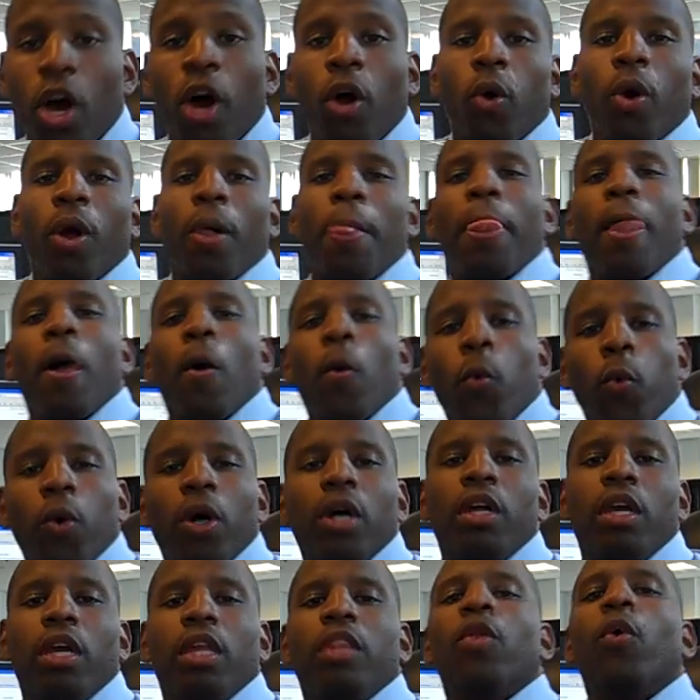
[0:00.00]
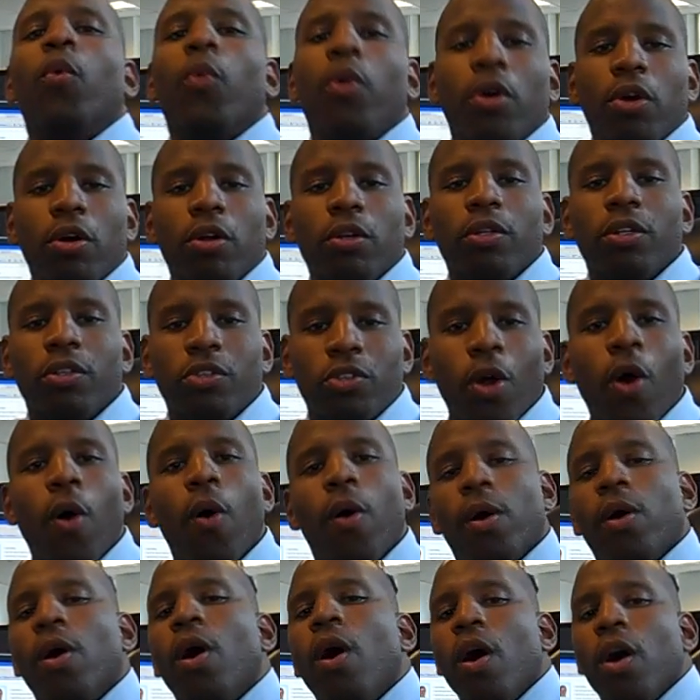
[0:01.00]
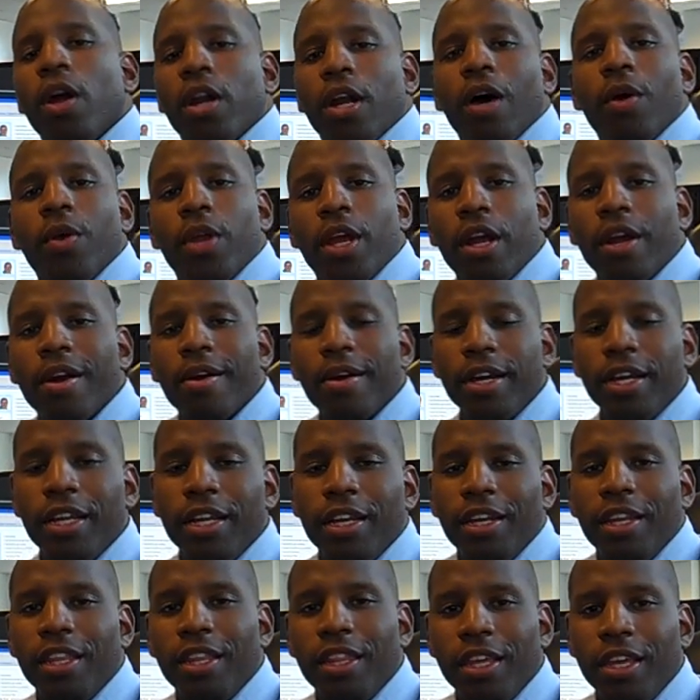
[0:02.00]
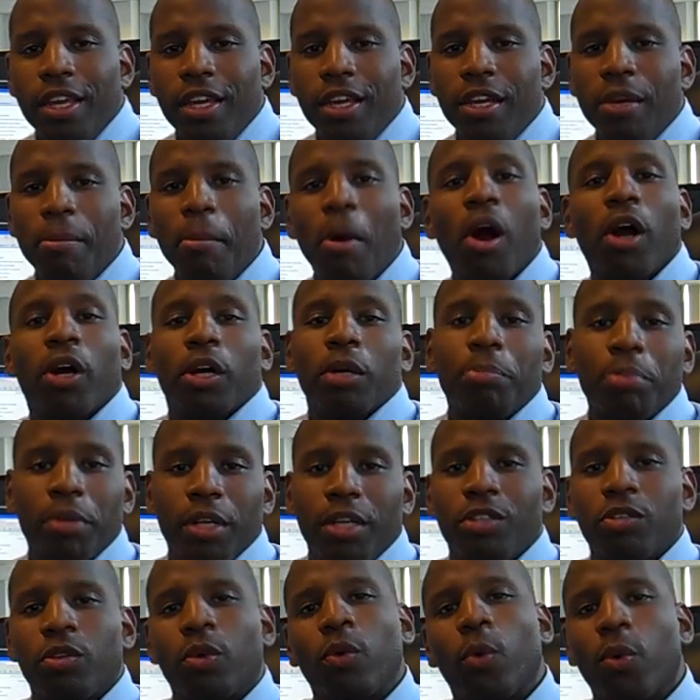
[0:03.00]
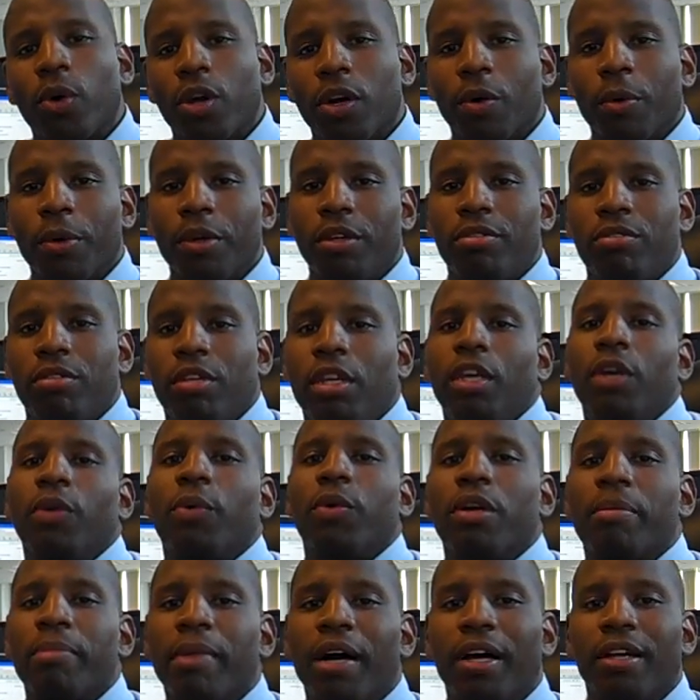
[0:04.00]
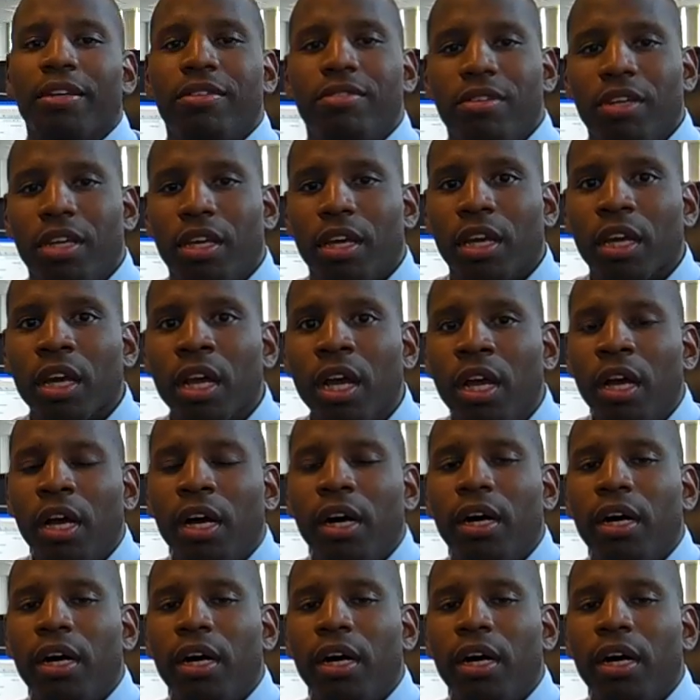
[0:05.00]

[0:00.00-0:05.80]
So, what in the world is going on out here in the marketplace? What are we seeing? What am I seeing?